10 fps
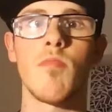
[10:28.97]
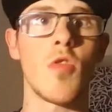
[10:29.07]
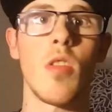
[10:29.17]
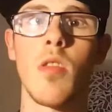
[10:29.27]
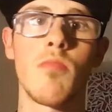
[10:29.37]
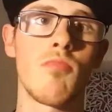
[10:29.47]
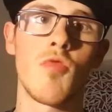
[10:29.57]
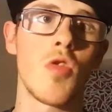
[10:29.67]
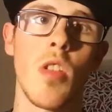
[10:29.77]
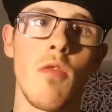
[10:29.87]
So
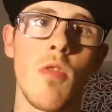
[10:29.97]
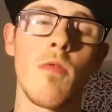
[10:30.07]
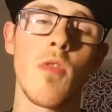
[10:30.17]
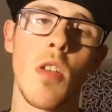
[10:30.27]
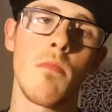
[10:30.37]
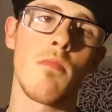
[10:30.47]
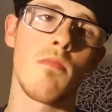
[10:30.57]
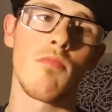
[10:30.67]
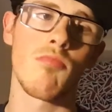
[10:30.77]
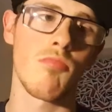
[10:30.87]
she's on the rooftop,
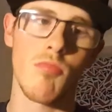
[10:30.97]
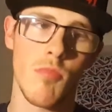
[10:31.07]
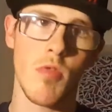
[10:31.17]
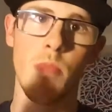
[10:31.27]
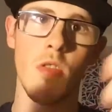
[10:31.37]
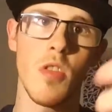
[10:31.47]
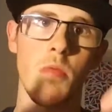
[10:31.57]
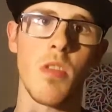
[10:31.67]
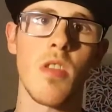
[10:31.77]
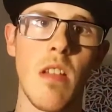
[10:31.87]
puts the
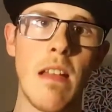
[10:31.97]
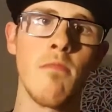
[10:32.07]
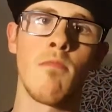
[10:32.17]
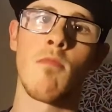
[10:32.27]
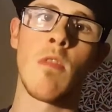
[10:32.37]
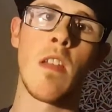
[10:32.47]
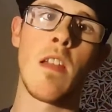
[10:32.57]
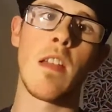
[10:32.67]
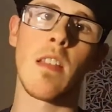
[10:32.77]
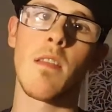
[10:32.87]
switch down,
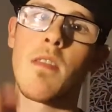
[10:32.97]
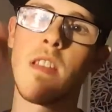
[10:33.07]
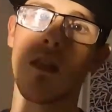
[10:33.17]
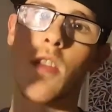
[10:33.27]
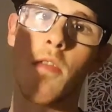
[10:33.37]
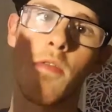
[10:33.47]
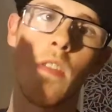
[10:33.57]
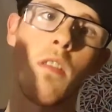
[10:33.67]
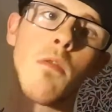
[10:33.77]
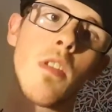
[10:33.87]
takes off
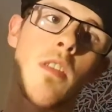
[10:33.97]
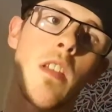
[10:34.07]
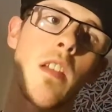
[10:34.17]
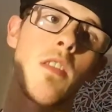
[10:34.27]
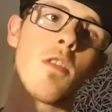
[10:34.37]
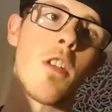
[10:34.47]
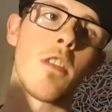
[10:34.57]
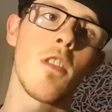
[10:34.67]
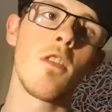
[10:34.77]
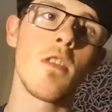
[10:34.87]
one of the
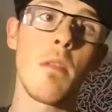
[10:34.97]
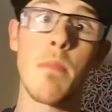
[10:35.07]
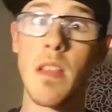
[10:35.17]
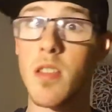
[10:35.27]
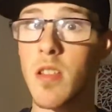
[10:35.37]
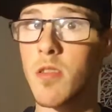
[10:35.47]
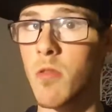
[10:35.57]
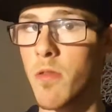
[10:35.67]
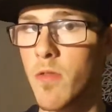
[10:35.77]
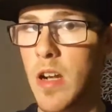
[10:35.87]
Joy-Cons and passes it to
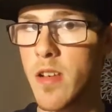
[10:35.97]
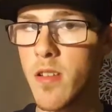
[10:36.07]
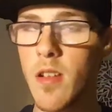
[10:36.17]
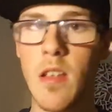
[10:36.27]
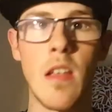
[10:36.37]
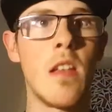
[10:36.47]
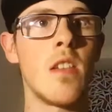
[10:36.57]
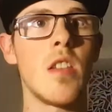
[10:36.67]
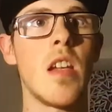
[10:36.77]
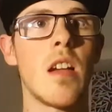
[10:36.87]
a friend.
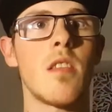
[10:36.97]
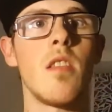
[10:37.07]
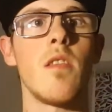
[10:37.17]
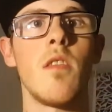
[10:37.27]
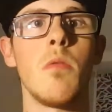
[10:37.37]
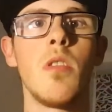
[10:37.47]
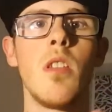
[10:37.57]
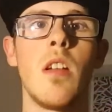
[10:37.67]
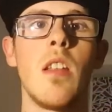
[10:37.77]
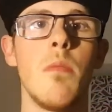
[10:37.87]
She has the other one,
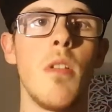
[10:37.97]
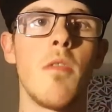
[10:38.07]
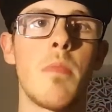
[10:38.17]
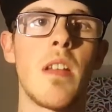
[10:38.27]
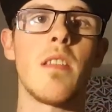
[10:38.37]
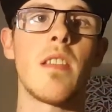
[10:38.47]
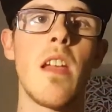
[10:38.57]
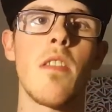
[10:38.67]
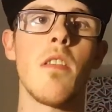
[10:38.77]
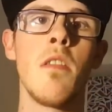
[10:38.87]
and they're both playing
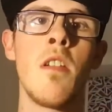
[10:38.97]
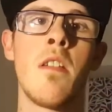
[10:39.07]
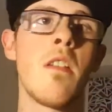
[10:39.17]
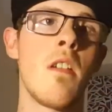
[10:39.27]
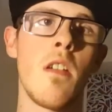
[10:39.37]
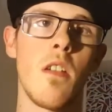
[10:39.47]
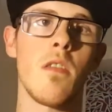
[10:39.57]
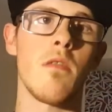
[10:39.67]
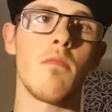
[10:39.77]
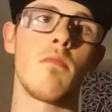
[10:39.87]
together
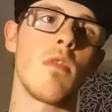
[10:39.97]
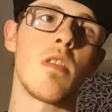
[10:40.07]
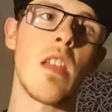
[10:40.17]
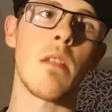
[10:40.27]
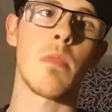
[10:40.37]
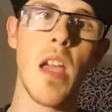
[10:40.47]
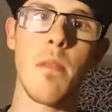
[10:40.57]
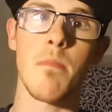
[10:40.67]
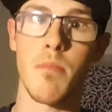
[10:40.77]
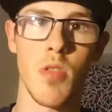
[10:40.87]
on the same
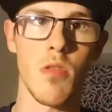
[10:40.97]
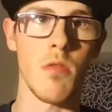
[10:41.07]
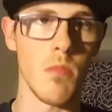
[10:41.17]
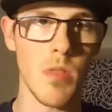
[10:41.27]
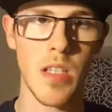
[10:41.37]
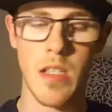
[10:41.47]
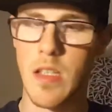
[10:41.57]
game, presumably.